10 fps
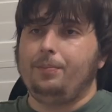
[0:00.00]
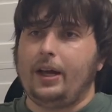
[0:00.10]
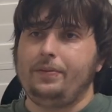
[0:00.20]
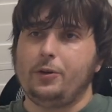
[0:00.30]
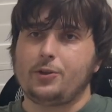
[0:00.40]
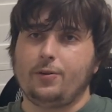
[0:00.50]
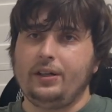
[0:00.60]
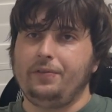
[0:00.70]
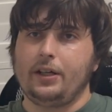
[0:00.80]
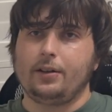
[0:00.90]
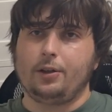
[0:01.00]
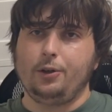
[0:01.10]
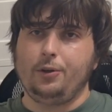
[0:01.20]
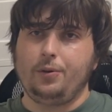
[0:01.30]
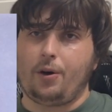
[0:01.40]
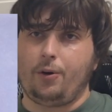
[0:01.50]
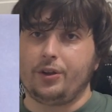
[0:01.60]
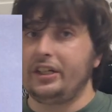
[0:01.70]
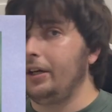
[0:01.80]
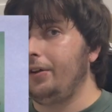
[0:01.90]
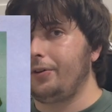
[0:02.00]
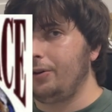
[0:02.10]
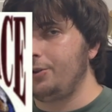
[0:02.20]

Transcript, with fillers: And those don't even include all the other